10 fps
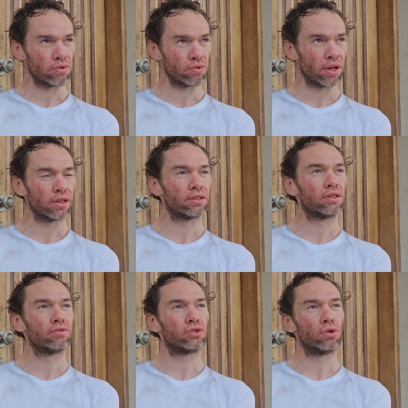
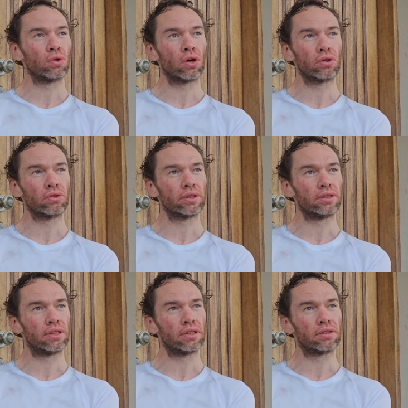Relatives no longer
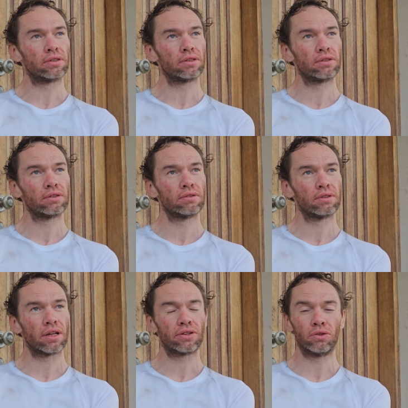exist.
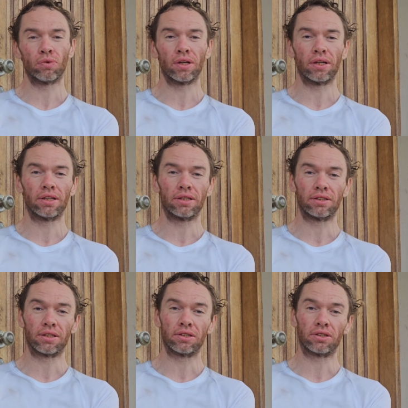Nothing really
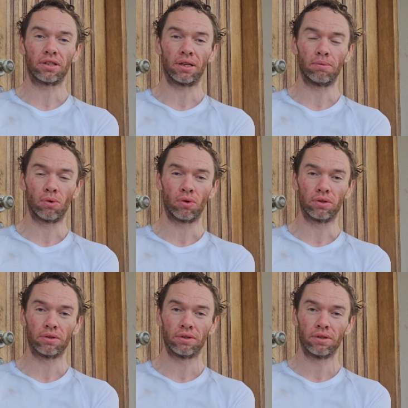exists anymore.